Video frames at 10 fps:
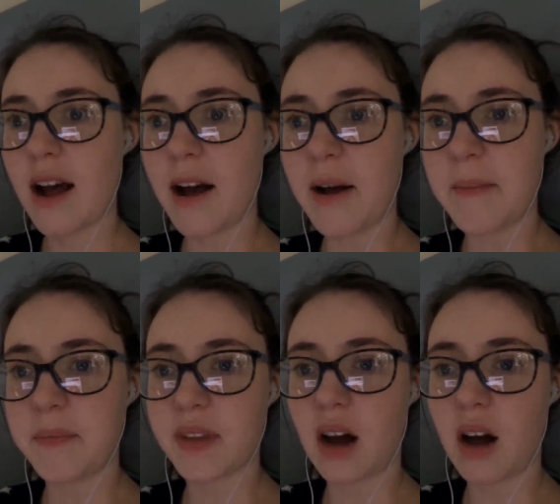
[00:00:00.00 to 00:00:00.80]

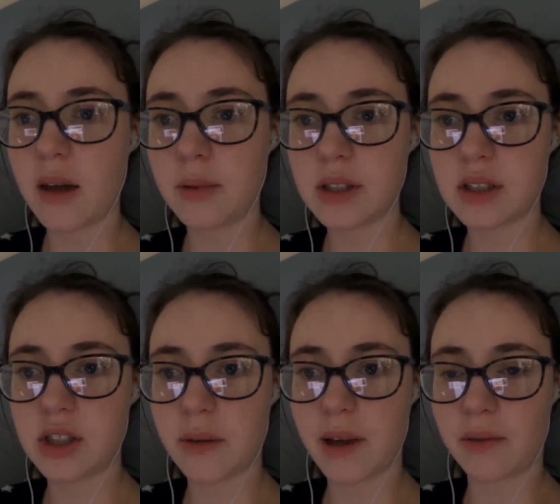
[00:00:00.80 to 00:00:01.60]
Um, I was
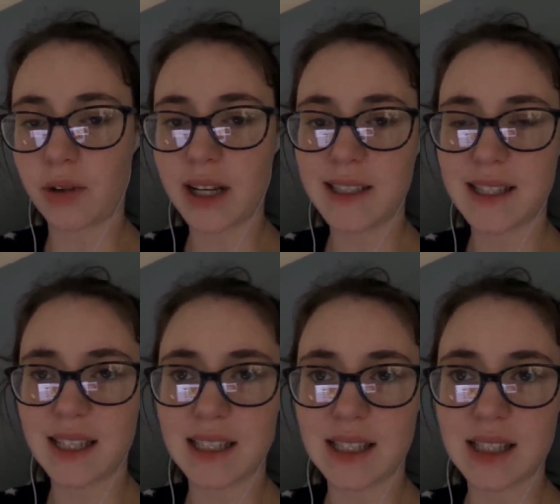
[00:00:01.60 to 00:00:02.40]
doing
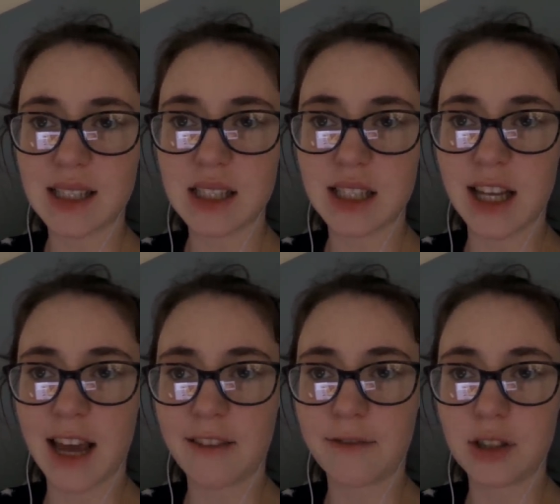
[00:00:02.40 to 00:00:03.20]
races
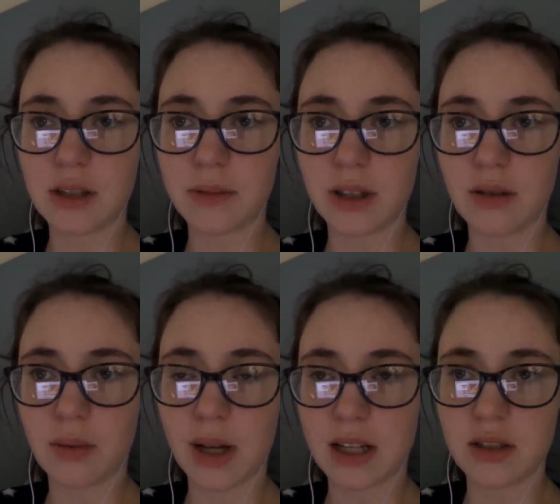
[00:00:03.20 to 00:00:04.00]
today for
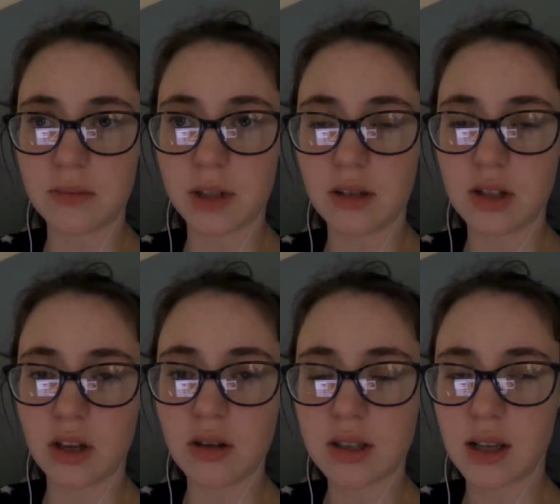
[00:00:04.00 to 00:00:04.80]
W3 and W2
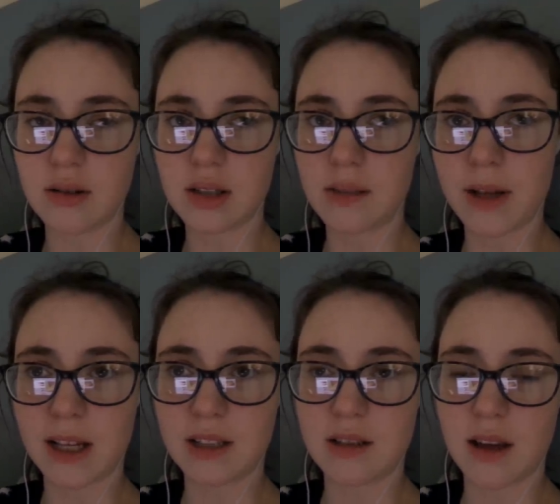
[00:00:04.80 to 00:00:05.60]
because I was slipping
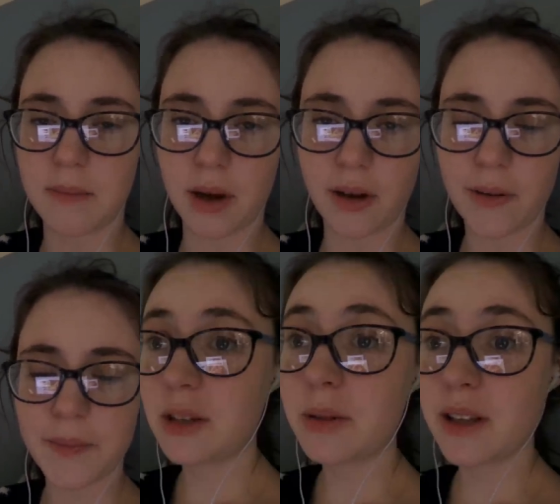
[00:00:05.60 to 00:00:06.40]
into their boat.
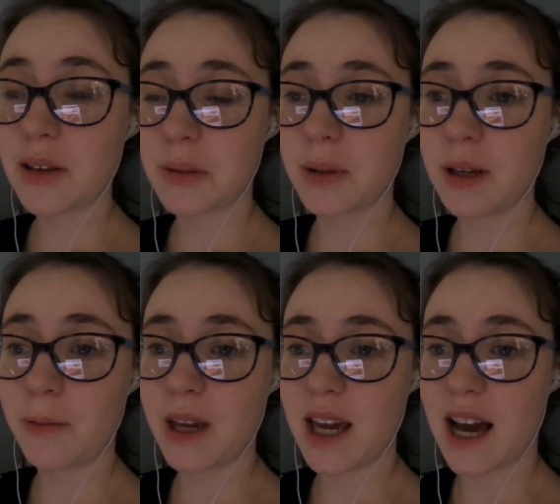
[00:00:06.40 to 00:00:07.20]
W3,
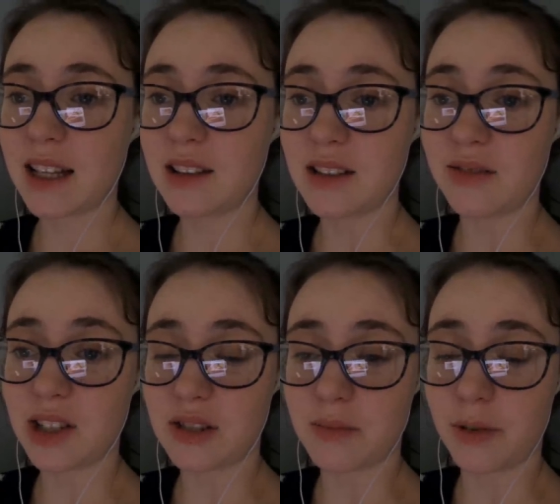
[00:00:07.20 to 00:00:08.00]
we had the
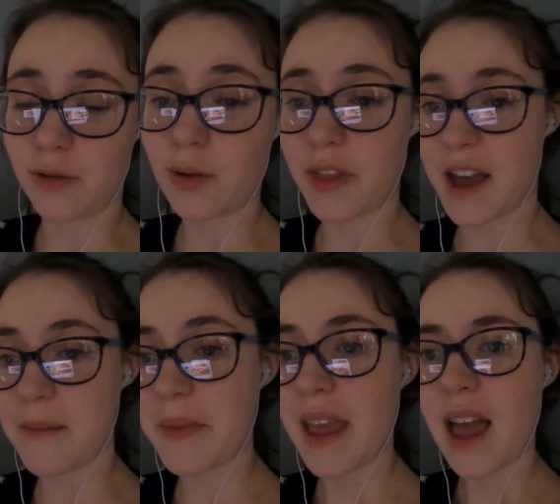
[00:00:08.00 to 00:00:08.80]
division before
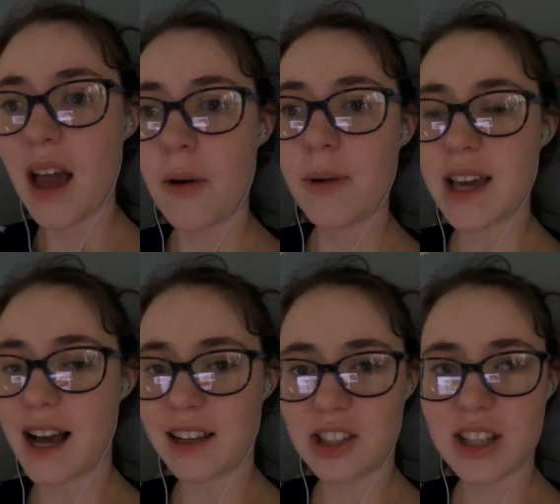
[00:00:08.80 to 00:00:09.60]
them. We
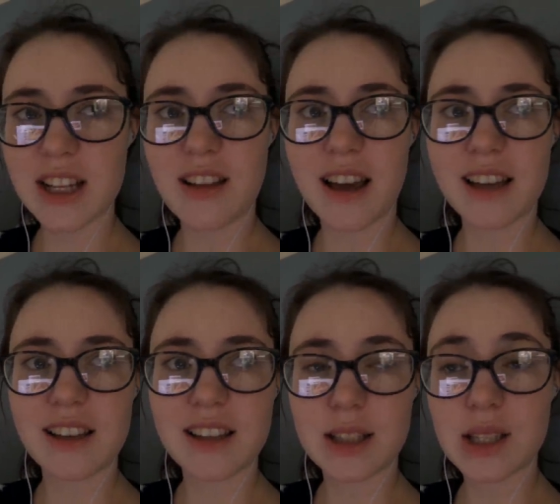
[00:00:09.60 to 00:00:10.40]
actually,
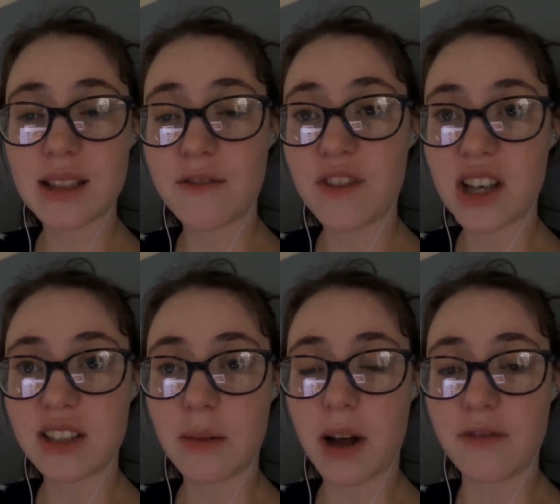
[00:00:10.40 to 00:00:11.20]
like, this is the first
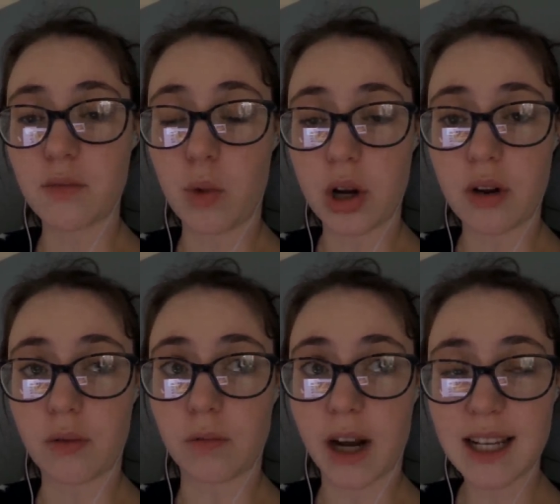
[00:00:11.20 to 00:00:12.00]
time I've won a
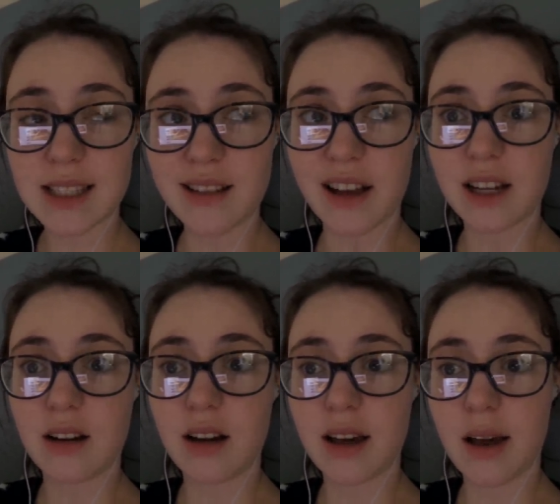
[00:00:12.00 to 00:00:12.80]
race, like,
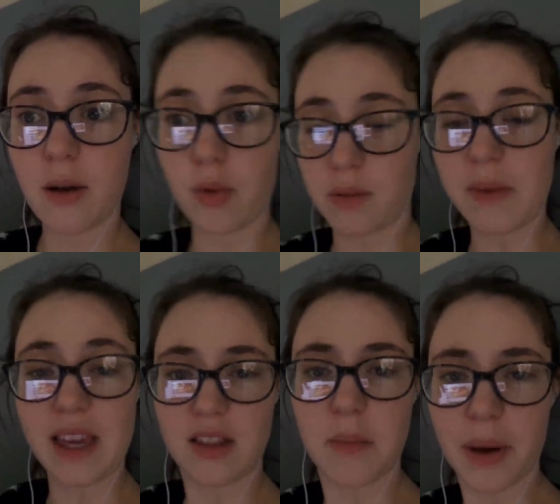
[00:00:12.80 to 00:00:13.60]
with
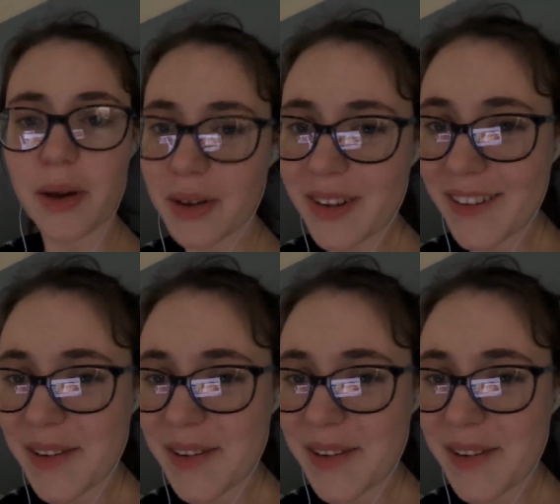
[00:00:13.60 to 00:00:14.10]
me in the boat.